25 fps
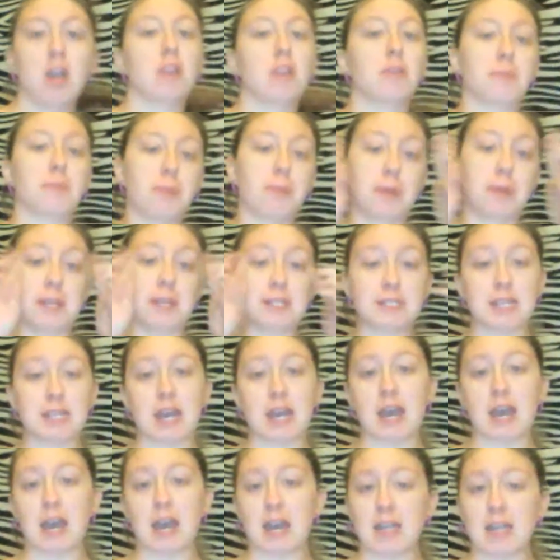the prettiest
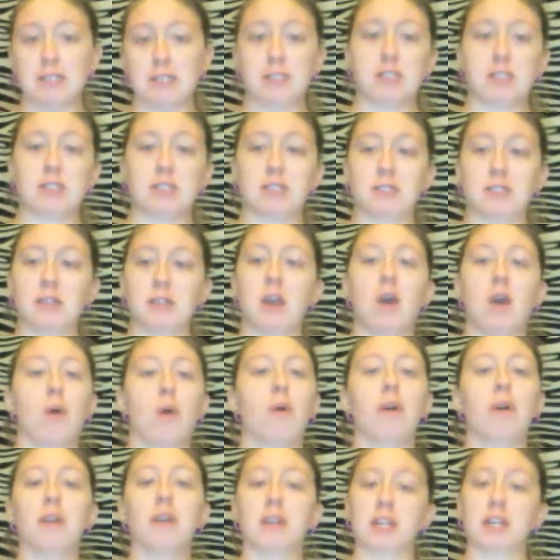eyes,
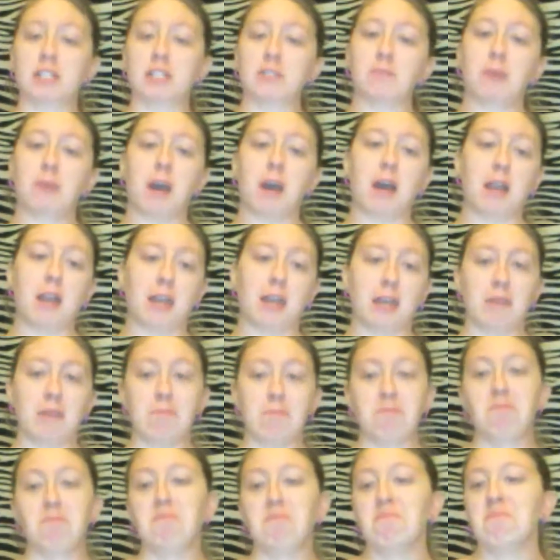or a nice
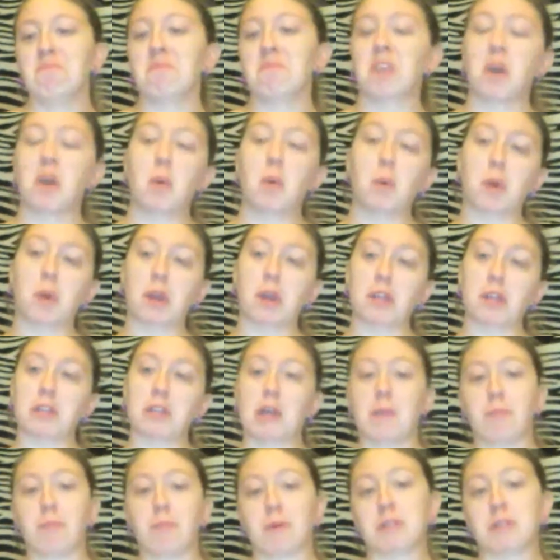body, or that